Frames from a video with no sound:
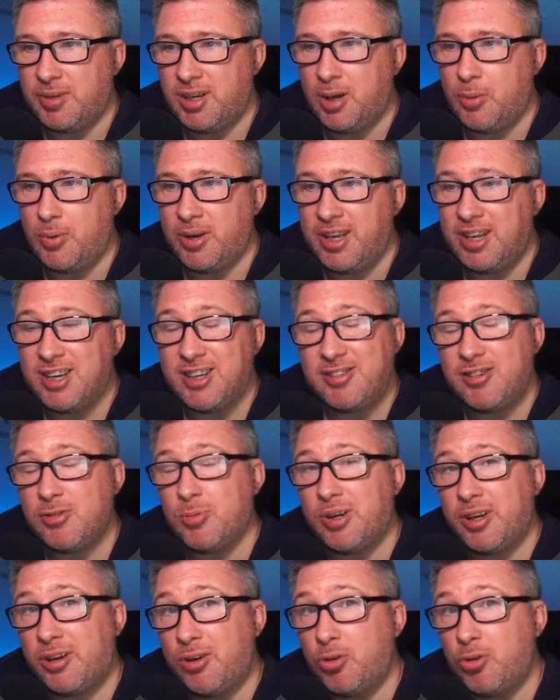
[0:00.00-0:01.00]
Now, again, this
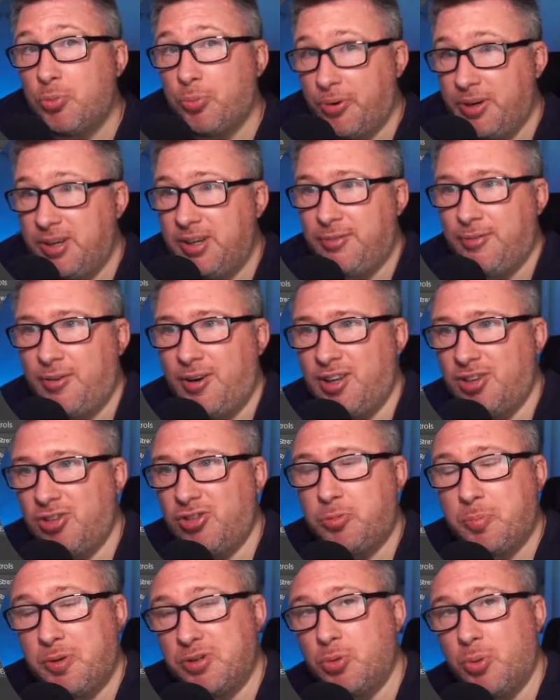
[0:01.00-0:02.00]
is one of those predefined
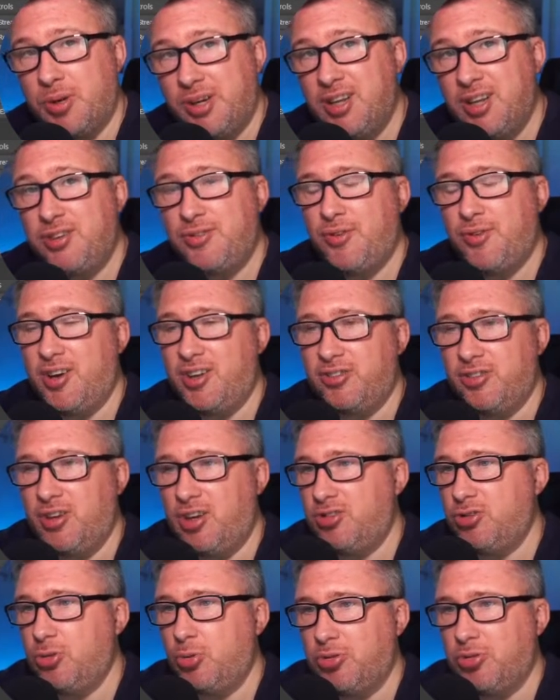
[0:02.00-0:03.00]
special identifiers
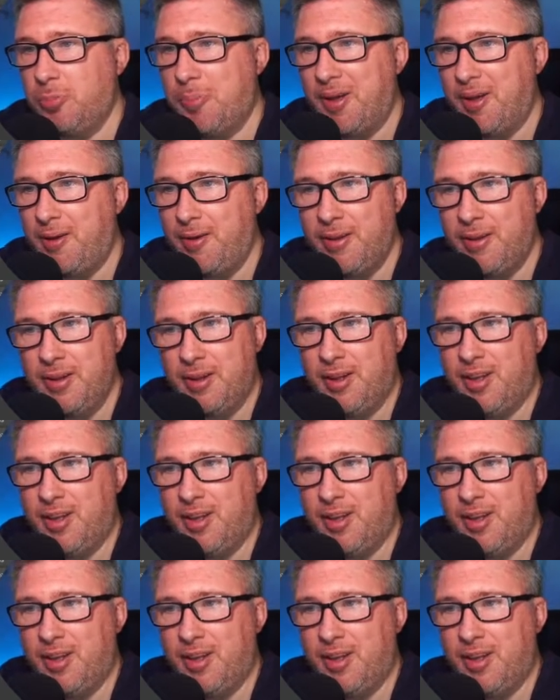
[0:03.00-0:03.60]
that I talked about.